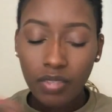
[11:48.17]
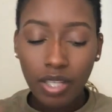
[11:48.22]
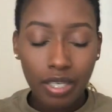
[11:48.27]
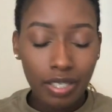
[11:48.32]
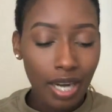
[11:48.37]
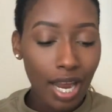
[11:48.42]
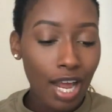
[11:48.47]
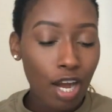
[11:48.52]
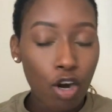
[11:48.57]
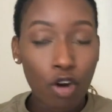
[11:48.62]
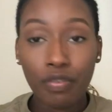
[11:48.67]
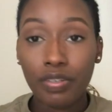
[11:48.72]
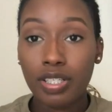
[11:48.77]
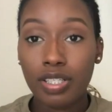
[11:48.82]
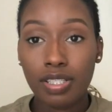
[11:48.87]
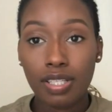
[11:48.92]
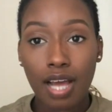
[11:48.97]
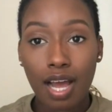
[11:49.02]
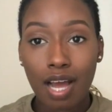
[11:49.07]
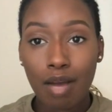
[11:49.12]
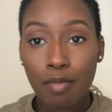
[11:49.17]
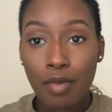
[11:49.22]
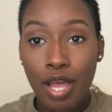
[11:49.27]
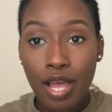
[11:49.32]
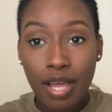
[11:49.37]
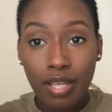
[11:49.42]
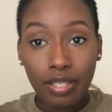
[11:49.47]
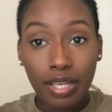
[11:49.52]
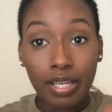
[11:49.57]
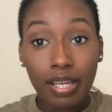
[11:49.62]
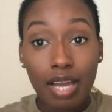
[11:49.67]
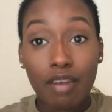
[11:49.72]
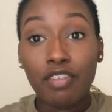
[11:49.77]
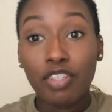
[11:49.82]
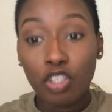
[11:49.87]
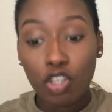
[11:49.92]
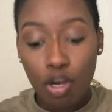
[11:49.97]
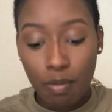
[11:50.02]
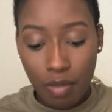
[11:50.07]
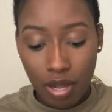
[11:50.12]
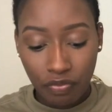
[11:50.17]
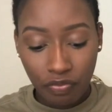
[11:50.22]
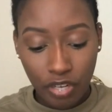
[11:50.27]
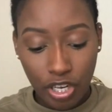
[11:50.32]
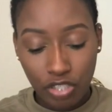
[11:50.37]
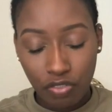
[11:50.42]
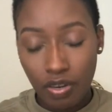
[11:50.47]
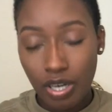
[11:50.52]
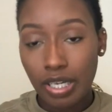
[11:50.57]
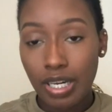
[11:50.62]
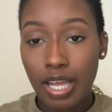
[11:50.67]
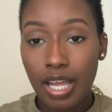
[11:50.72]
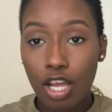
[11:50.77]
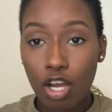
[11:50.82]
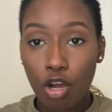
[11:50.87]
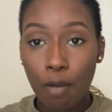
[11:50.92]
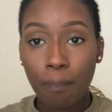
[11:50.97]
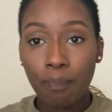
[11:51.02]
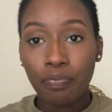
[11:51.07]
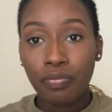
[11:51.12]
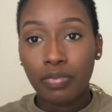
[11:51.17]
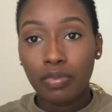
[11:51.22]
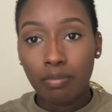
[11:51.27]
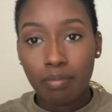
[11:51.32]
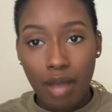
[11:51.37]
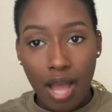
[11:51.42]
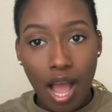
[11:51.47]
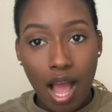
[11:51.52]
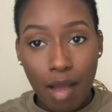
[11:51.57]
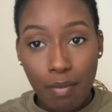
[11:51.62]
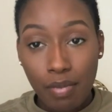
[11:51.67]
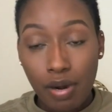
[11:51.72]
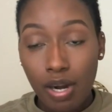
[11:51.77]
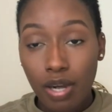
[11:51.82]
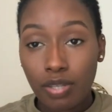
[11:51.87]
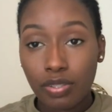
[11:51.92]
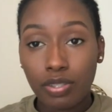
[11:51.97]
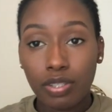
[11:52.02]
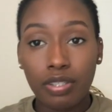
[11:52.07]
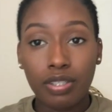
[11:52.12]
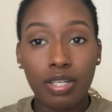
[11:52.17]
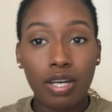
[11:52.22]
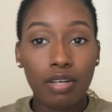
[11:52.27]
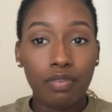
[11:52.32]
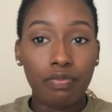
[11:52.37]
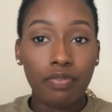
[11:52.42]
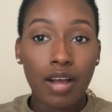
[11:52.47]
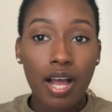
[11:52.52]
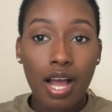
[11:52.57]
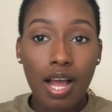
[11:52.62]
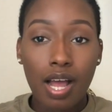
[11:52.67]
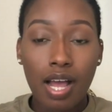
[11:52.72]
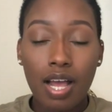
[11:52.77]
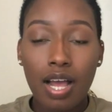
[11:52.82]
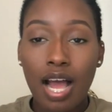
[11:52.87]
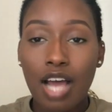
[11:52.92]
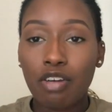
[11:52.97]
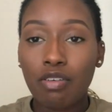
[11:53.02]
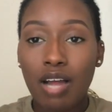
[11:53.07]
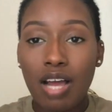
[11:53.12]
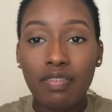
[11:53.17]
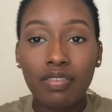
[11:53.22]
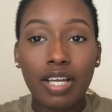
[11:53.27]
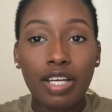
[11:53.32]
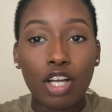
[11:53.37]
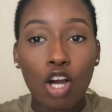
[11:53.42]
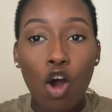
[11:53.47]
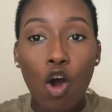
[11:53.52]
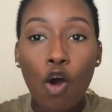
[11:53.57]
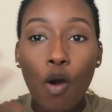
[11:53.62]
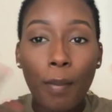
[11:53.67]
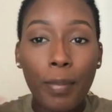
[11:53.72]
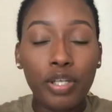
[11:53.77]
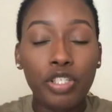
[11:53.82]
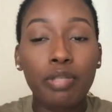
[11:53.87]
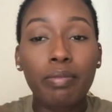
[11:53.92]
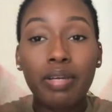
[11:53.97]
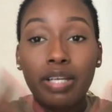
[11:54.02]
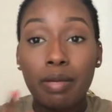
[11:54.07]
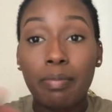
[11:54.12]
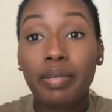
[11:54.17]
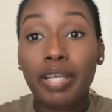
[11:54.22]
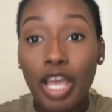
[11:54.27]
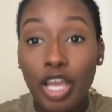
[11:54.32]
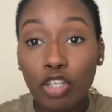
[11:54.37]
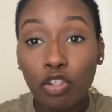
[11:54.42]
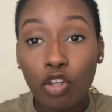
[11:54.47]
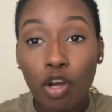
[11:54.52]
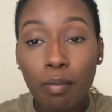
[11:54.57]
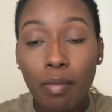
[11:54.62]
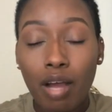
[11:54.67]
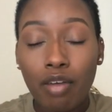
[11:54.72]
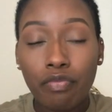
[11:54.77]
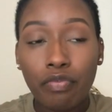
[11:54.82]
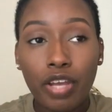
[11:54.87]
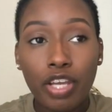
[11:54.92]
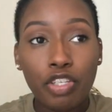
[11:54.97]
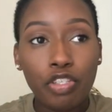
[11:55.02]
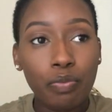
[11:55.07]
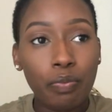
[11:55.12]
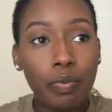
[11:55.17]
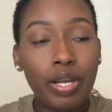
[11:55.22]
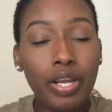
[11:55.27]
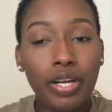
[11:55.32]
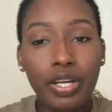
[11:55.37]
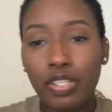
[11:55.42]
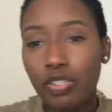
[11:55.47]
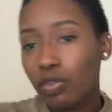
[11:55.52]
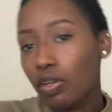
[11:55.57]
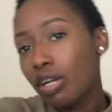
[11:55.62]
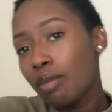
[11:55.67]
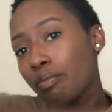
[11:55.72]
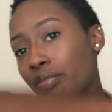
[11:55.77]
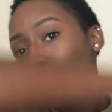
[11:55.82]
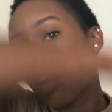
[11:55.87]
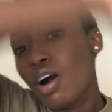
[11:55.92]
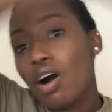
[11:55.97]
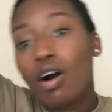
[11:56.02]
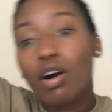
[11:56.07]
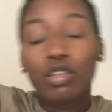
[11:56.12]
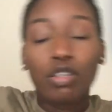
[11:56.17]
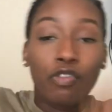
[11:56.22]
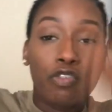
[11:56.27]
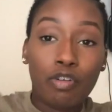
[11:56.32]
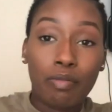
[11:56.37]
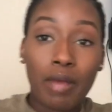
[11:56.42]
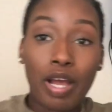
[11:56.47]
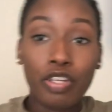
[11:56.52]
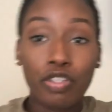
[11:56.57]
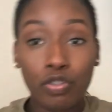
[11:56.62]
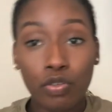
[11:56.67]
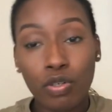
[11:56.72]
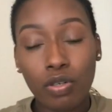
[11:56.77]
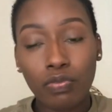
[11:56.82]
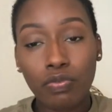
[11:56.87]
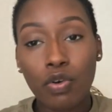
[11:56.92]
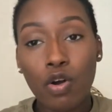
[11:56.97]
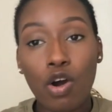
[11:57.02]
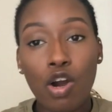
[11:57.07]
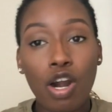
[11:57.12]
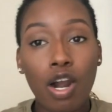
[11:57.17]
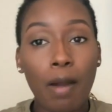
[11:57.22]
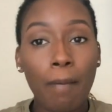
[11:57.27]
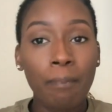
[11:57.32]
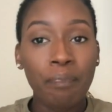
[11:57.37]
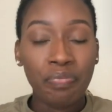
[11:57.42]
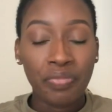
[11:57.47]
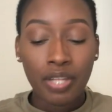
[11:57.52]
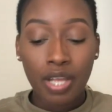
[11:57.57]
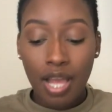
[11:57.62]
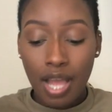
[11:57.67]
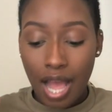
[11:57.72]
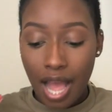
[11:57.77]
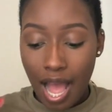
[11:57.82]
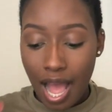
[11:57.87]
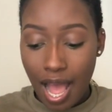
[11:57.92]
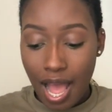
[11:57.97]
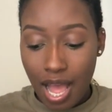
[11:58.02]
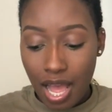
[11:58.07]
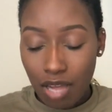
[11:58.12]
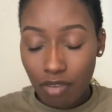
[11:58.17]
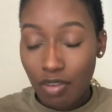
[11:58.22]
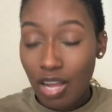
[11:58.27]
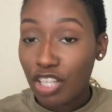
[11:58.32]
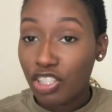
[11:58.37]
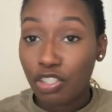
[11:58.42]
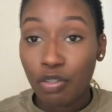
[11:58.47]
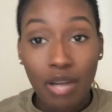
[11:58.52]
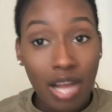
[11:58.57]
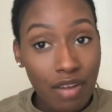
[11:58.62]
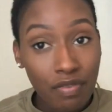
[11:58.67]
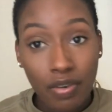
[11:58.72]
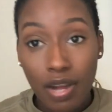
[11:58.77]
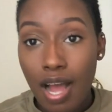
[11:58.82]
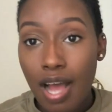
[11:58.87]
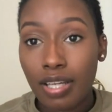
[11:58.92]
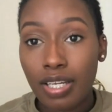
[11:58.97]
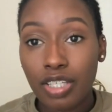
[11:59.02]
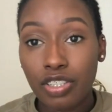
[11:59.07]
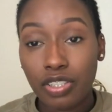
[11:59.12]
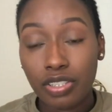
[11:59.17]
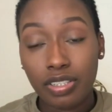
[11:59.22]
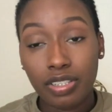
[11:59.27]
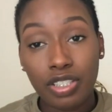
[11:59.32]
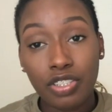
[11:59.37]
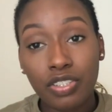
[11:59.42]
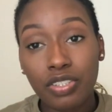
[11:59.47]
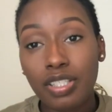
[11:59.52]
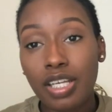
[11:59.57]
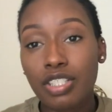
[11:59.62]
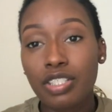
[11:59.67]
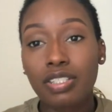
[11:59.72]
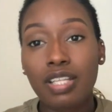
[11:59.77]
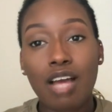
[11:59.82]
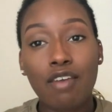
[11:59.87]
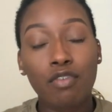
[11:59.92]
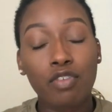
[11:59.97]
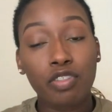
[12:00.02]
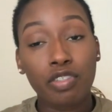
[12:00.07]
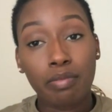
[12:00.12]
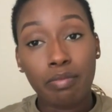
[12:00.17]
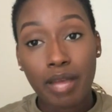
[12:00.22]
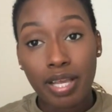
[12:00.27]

not over the top. Like everything on my face right now, my eyebrows are fine. I don't have like a whole bunch of makeup caked on my face where it's going to be all over my uniform. I don't have on eyelash extensions. I just have on some